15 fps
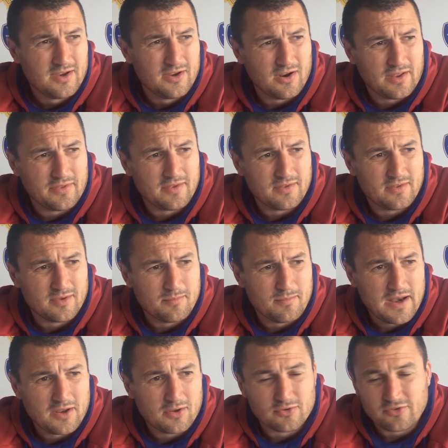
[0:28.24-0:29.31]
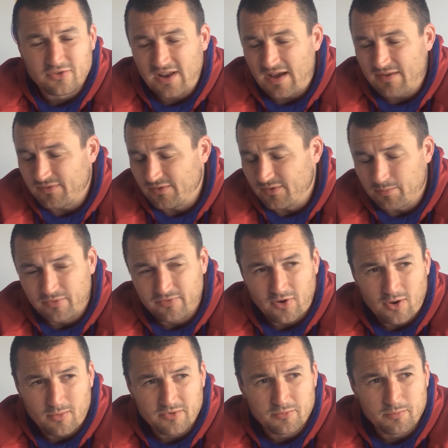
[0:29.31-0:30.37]
I think the medical staff and the
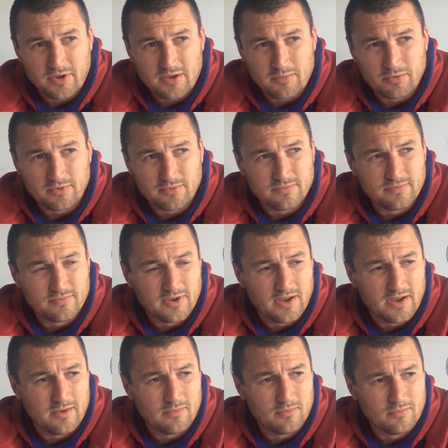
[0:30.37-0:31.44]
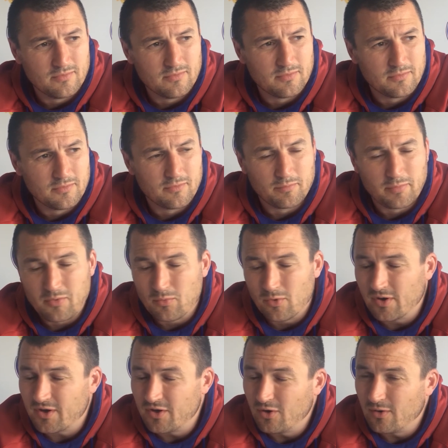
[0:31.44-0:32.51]
performance people have been
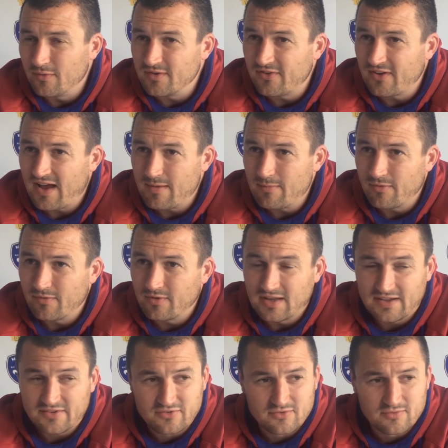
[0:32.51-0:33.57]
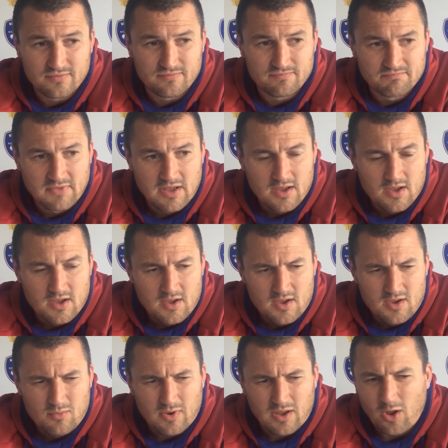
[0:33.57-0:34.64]
working overtime over the last,
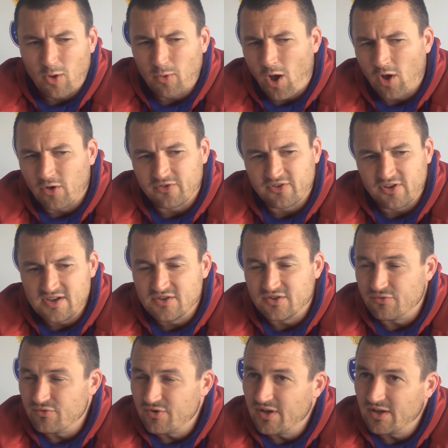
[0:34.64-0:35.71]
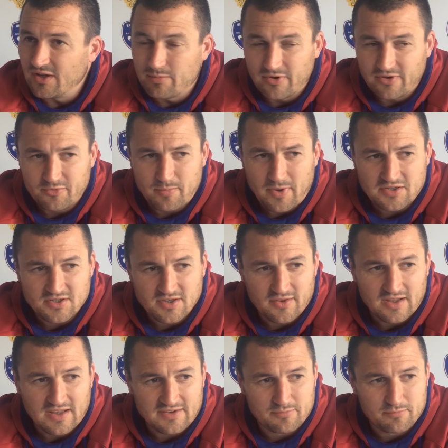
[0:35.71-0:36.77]
well, all season really, but especially the
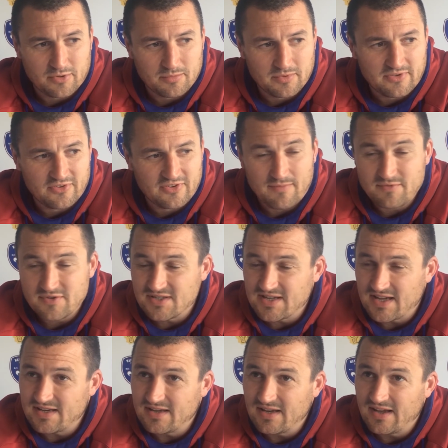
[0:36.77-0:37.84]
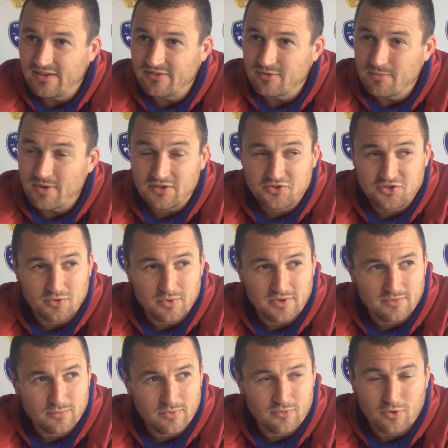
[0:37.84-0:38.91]
last probably 7 to 10 days to make sure
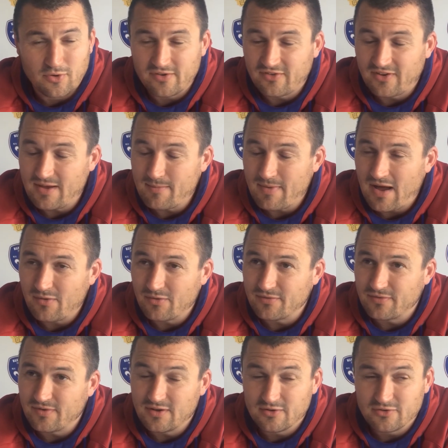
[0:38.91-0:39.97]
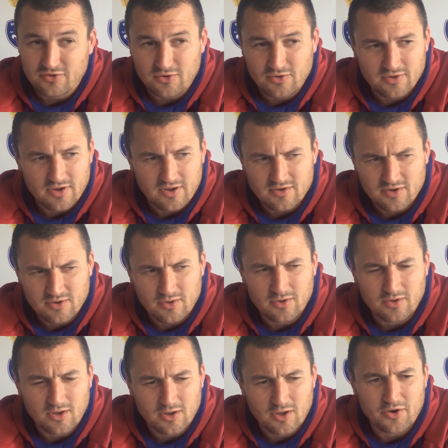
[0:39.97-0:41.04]
we've got a team out on the field. So a
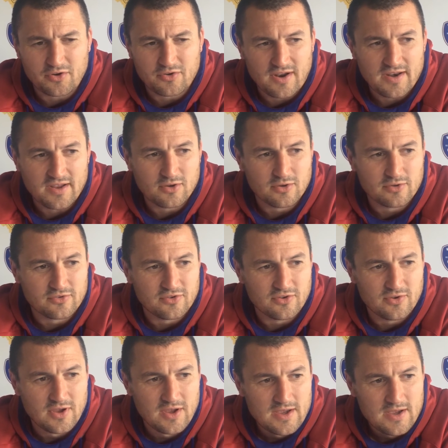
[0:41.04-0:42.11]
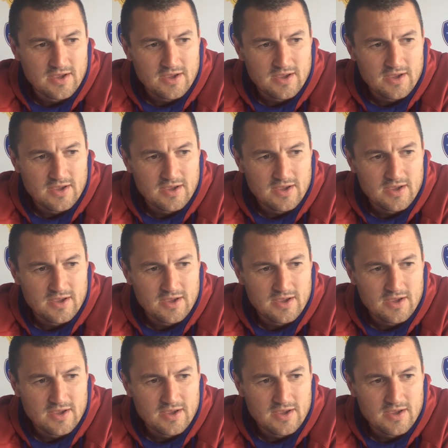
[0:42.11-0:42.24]
lot of credit goes to